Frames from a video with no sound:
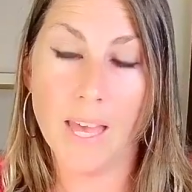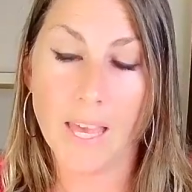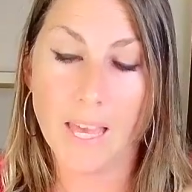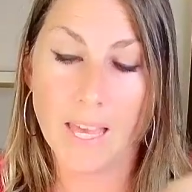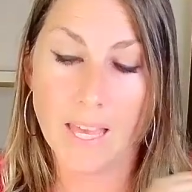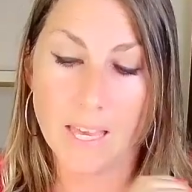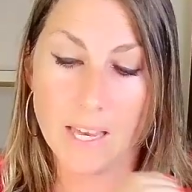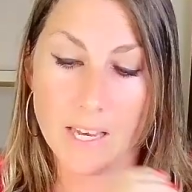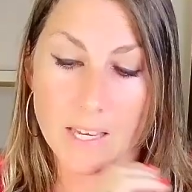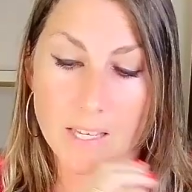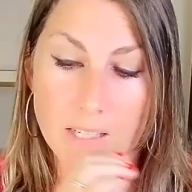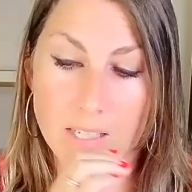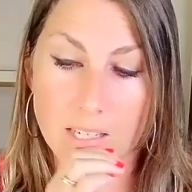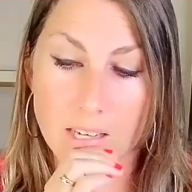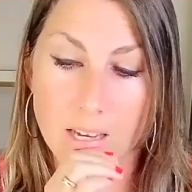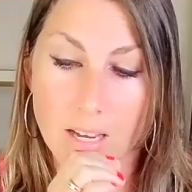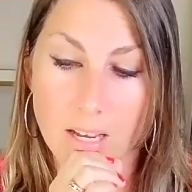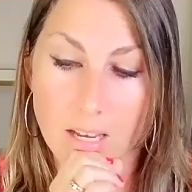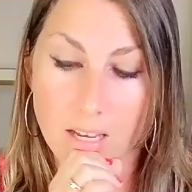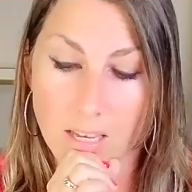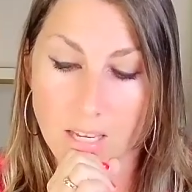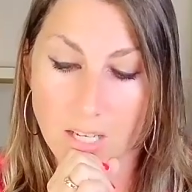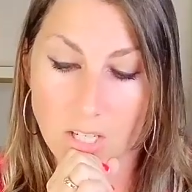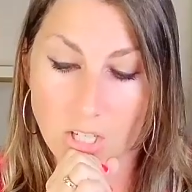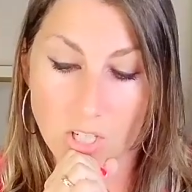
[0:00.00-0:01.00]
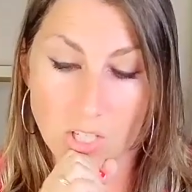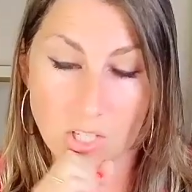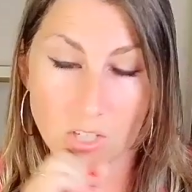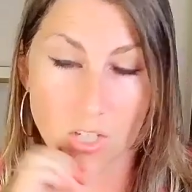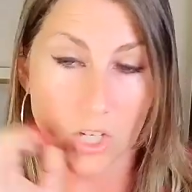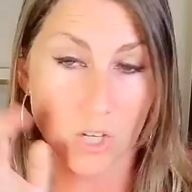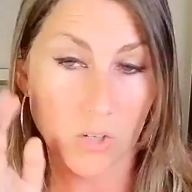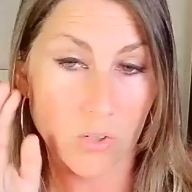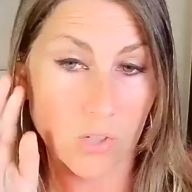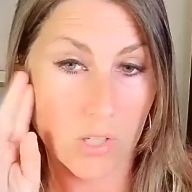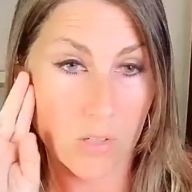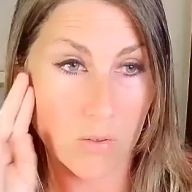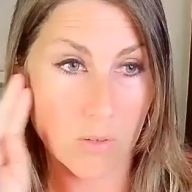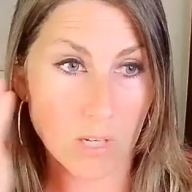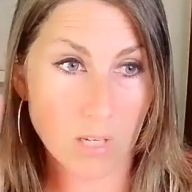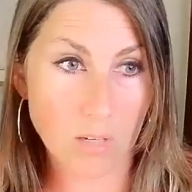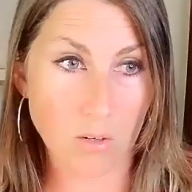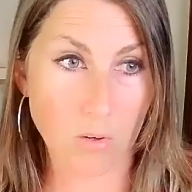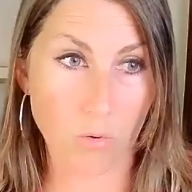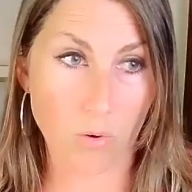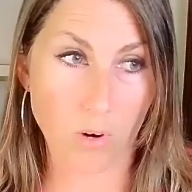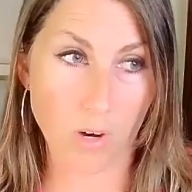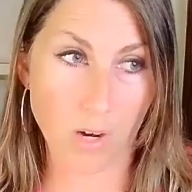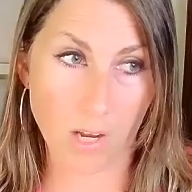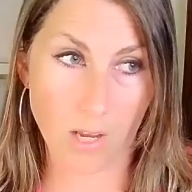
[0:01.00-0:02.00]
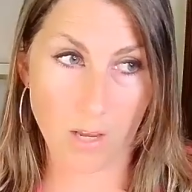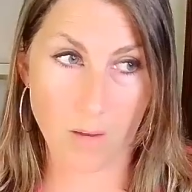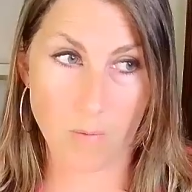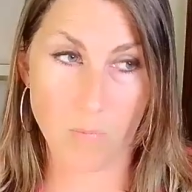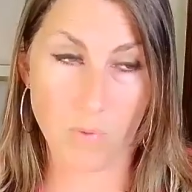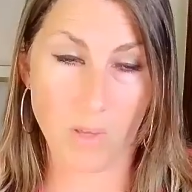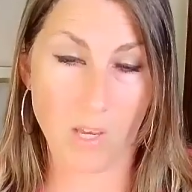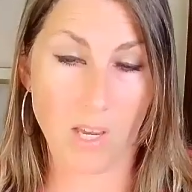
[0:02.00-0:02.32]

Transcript: And just chose to ignore him.